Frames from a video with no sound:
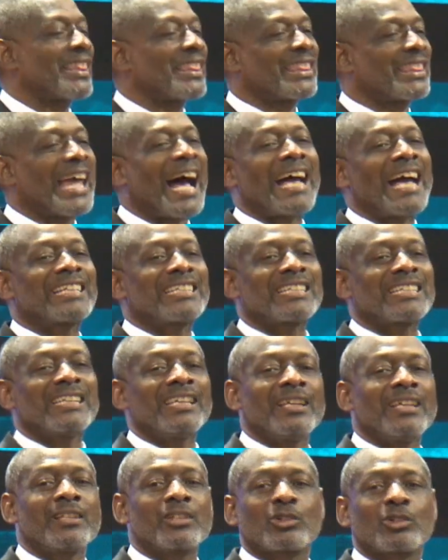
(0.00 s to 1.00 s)
That
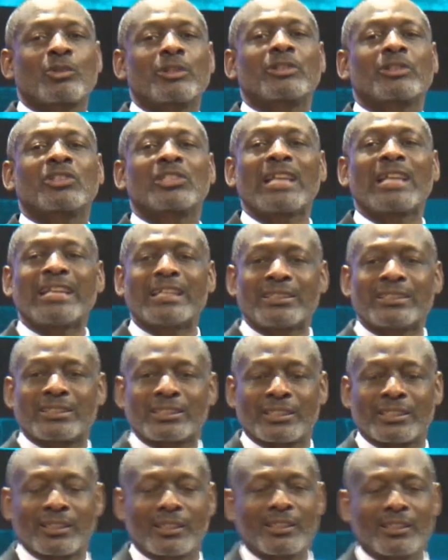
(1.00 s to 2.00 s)
is
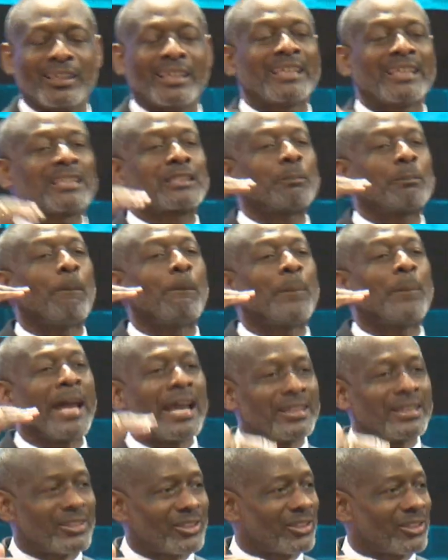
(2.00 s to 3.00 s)
Christianity in its
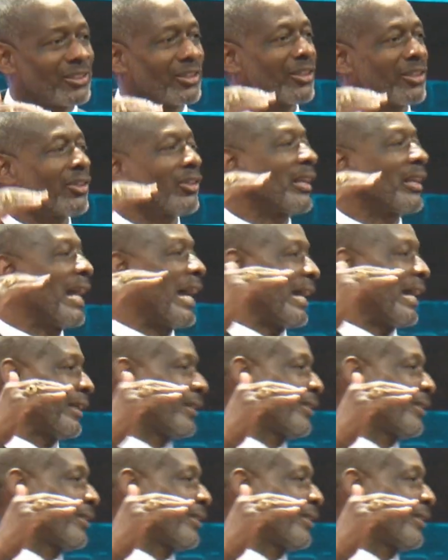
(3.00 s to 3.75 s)
best light.